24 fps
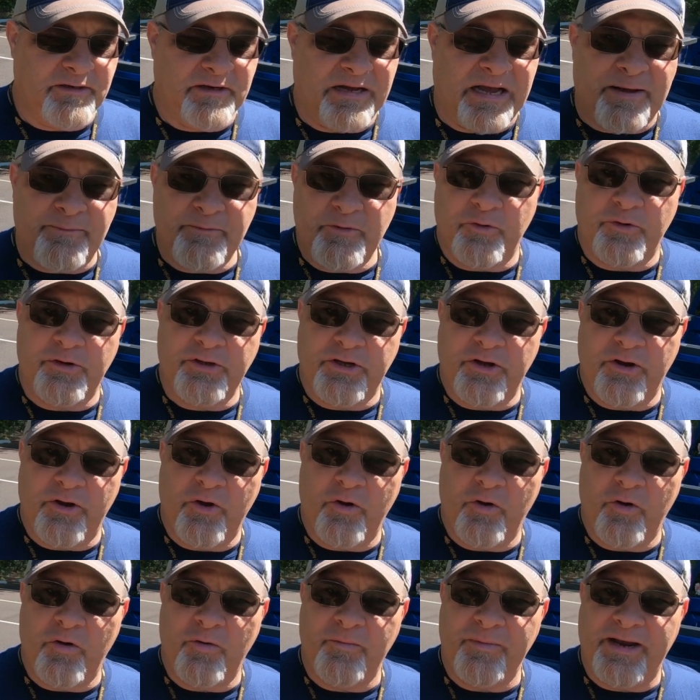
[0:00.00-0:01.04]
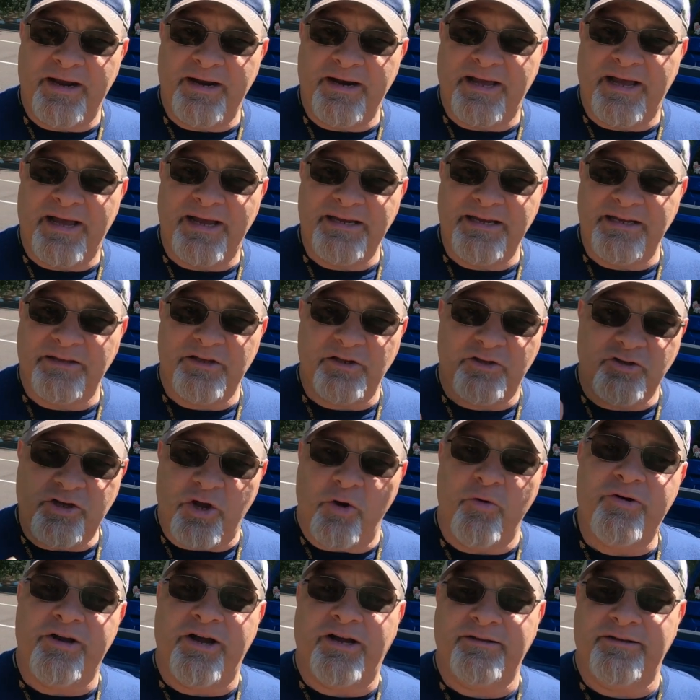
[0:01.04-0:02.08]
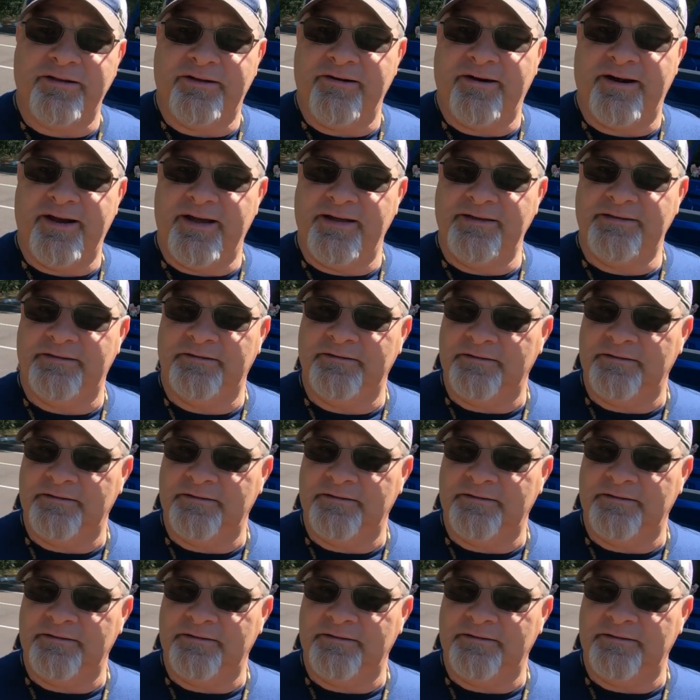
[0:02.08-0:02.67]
I'm going to go home and I get to go cut the grass.